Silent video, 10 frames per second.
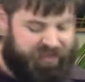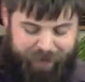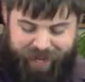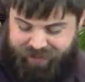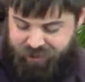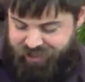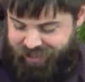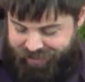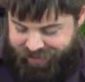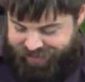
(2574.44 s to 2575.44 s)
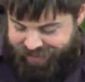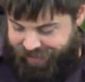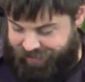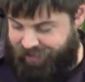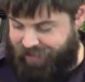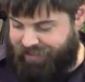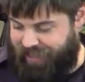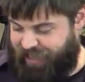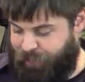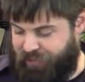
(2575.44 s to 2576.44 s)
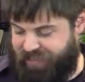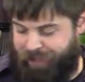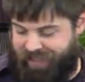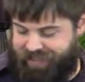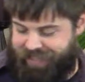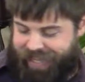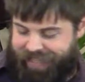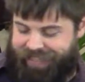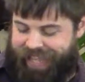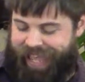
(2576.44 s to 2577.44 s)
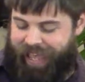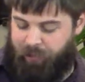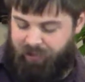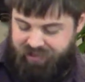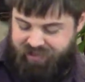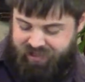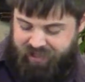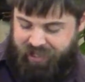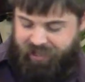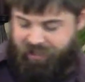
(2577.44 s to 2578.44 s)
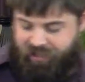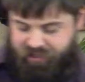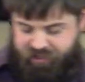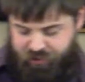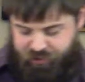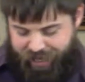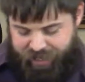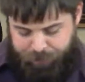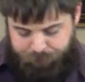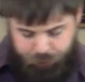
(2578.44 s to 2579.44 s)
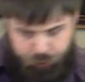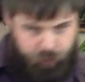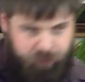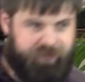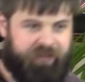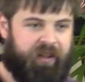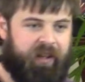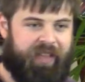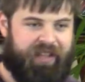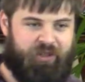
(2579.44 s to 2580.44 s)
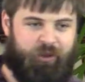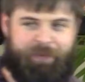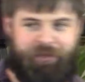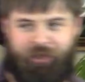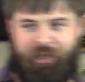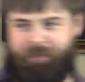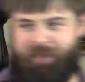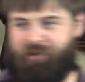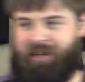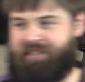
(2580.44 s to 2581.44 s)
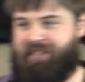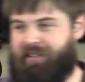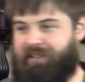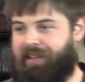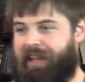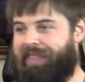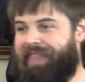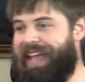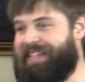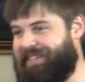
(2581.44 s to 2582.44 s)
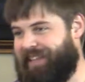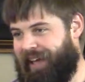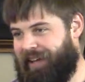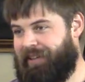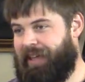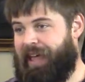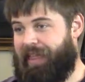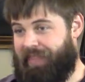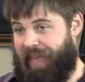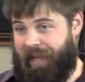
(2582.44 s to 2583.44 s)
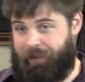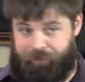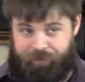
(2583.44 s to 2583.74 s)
passages like this that talked about domesticated camels to try to prove that scripture couldn't be trusted. They said that,